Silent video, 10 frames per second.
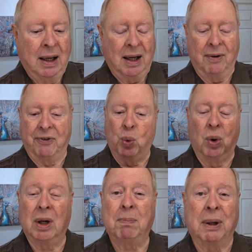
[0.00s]
If you
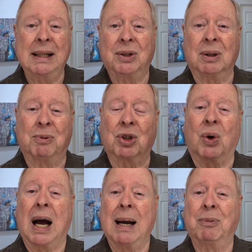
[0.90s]
would, please
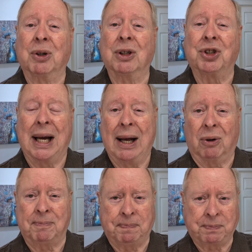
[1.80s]
subscribe to the
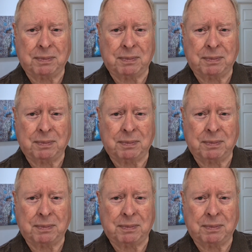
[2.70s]
channel.